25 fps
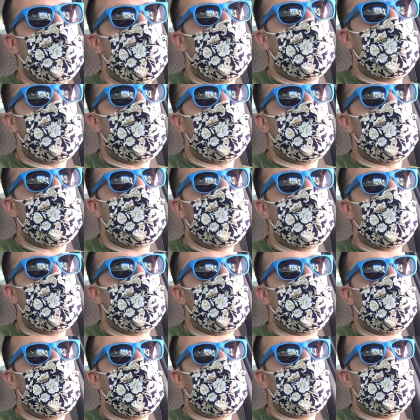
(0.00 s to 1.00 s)
and
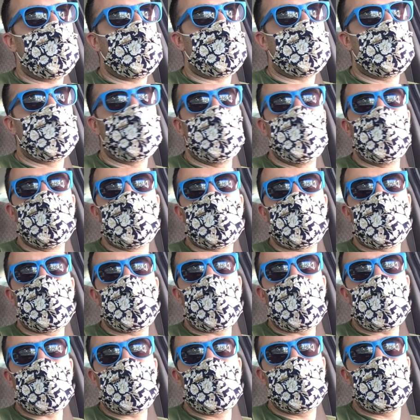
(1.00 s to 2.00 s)
it was a
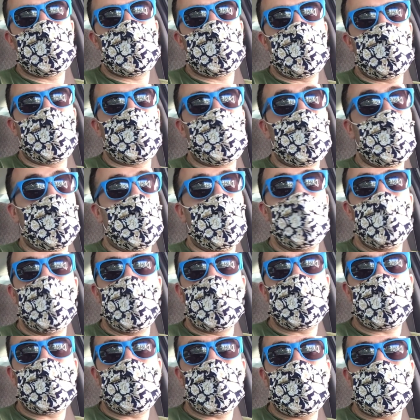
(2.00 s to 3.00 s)
record sale. But I
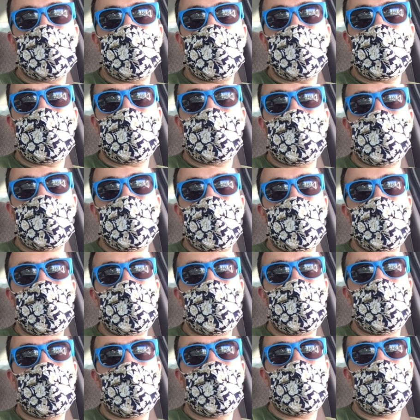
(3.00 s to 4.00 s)
let that sit
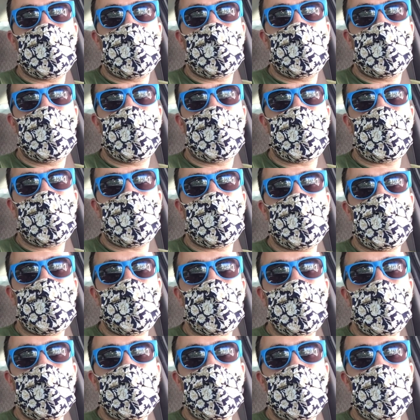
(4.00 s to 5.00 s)
for
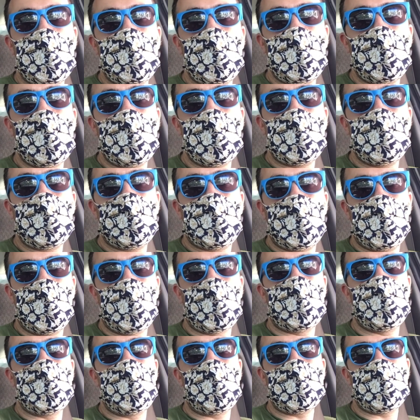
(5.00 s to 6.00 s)
3 to
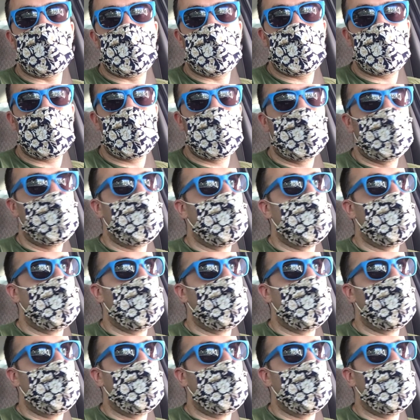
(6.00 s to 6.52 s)
4 months,